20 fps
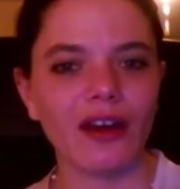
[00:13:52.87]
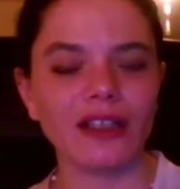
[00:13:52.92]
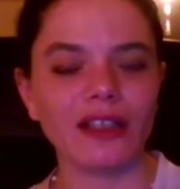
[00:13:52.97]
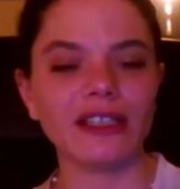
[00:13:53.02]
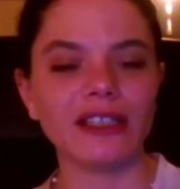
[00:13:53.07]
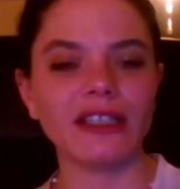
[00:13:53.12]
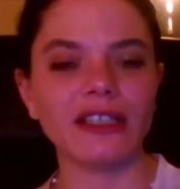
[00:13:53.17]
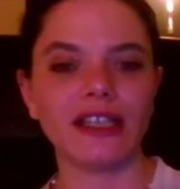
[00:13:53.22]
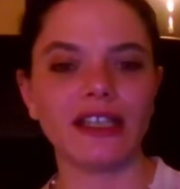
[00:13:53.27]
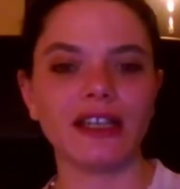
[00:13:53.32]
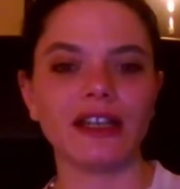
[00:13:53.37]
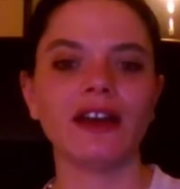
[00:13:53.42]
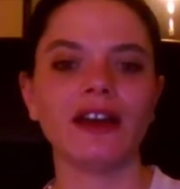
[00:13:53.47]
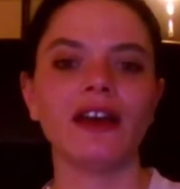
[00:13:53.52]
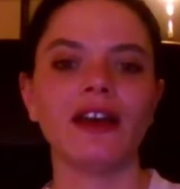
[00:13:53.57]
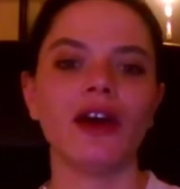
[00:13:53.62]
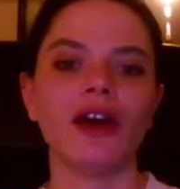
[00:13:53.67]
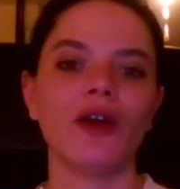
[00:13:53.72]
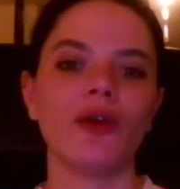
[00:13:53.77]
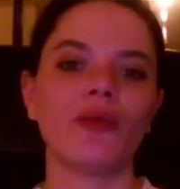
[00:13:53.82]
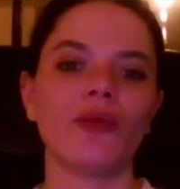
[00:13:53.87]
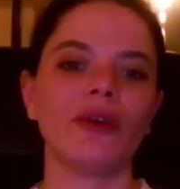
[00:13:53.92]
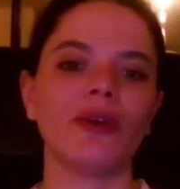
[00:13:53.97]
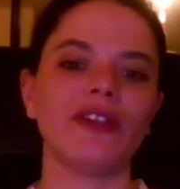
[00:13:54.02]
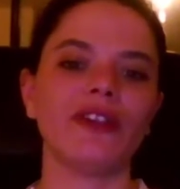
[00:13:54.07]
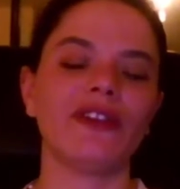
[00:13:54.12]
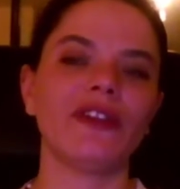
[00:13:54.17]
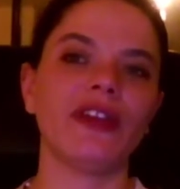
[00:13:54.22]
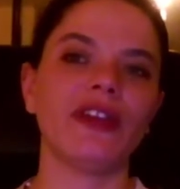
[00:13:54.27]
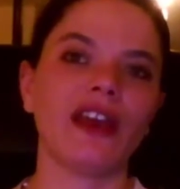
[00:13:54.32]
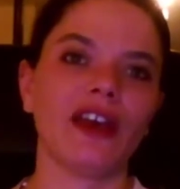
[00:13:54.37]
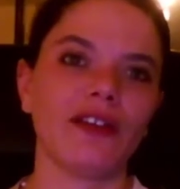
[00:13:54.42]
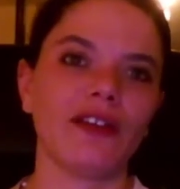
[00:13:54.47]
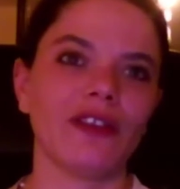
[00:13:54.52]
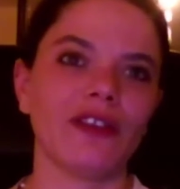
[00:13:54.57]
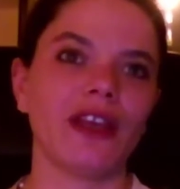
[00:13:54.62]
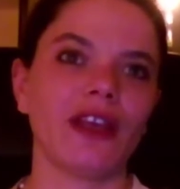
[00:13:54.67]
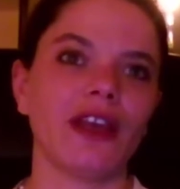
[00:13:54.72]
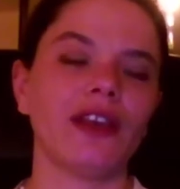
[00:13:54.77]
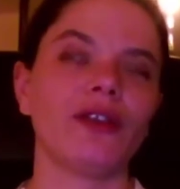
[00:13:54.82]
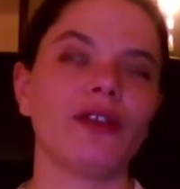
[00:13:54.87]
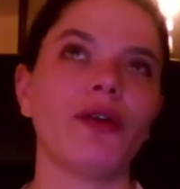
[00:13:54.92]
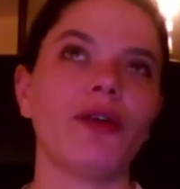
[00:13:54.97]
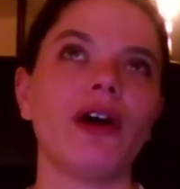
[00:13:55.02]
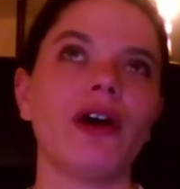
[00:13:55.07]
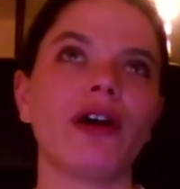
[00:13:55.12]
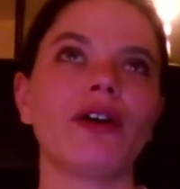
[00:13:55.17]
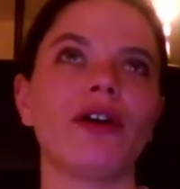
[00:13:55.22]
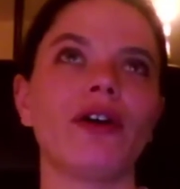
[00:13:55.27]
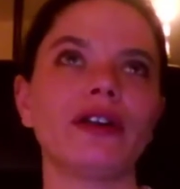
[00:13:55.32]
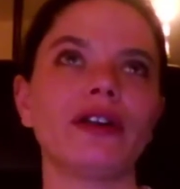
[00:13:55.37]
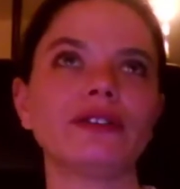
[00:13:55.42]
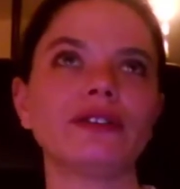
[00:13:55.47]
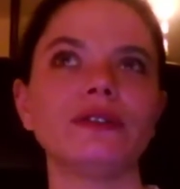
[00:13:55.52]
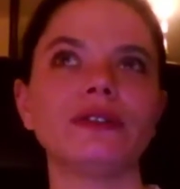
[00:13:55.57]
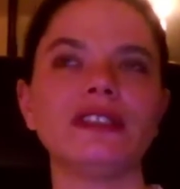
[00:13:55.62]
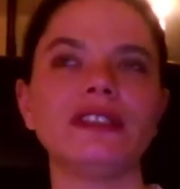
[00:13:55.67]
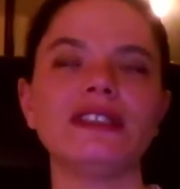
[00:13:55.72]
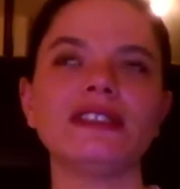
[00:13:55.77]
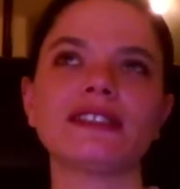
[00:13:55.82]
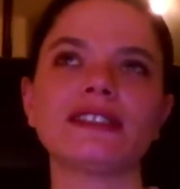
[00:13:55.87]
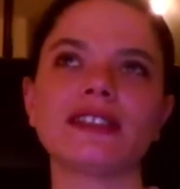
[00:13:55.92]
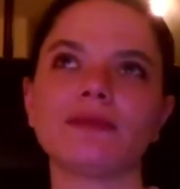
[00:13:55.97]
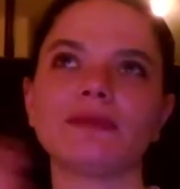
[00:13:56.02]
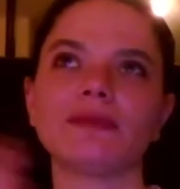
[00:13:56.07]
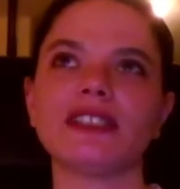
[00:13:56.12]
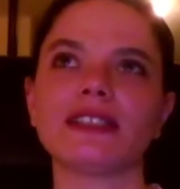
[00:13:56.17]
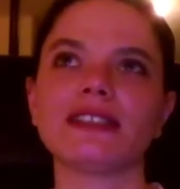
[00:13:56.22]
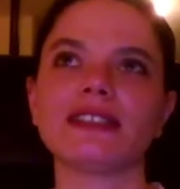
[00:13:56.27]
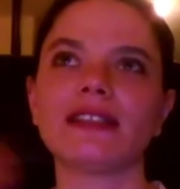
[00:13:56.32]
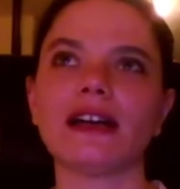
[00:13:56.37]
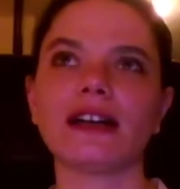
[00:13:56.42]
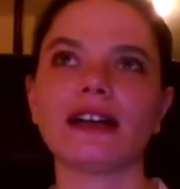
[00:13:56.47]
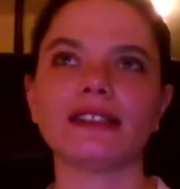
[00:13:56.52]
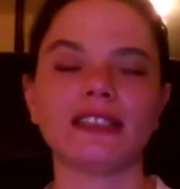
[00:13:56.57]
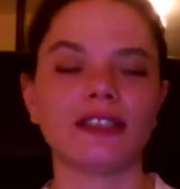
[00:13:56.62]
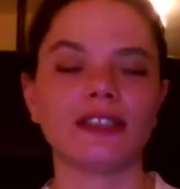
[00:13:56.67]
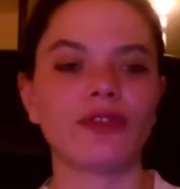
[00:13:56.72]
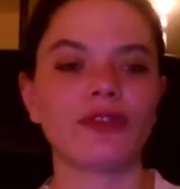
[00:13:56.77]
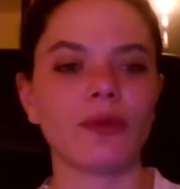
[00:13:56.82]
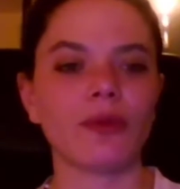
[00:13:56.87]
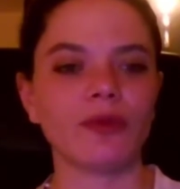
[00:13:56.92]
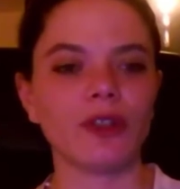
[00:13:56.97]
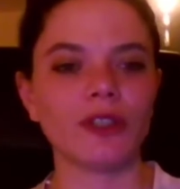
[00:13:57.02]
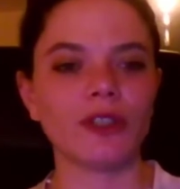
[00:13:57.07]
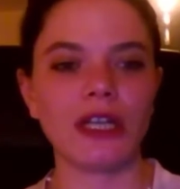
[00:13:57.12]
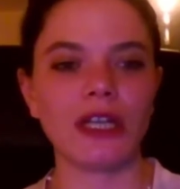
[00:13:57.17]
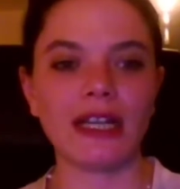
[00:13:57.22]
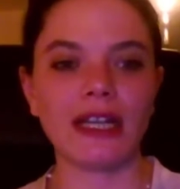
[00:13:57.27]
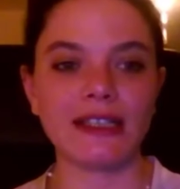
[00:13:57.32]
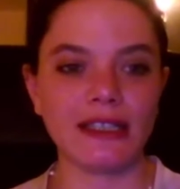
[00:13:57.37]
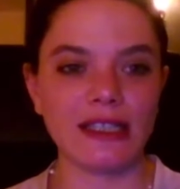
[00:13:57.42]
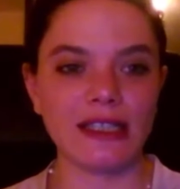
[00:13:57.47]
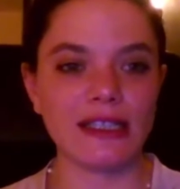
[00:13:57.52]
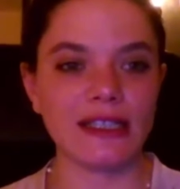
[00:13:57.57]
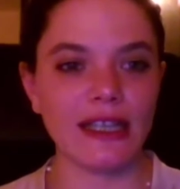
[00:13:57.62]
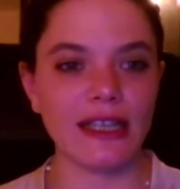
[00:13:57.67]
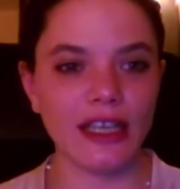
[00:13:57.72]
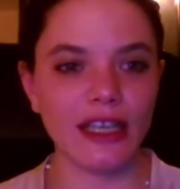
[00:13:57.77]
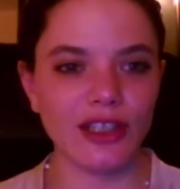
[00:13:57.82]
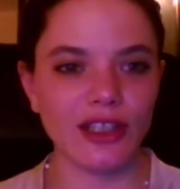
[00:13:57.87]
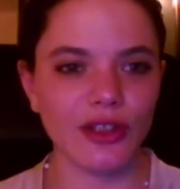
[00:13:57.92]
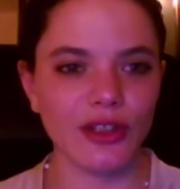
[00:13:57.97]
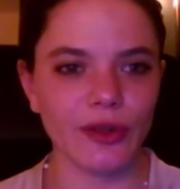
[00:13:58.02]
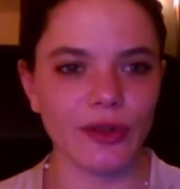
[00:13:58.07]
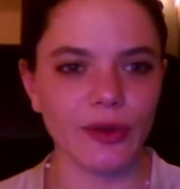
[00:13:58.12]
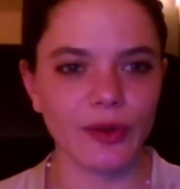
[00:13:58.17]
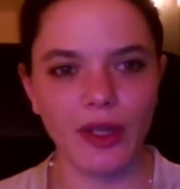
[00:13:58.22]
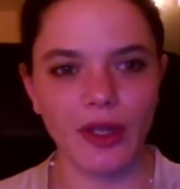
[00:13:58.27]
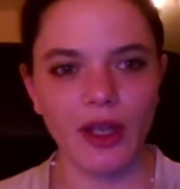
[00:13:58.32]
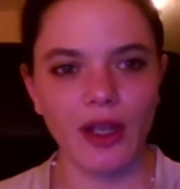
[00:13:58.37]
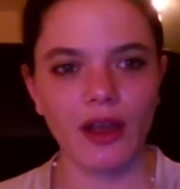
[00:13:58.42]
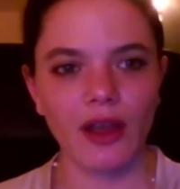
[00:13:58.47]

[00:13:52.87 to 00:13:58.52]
Here, with the RVA, you are going to see something starting from the gelatinization,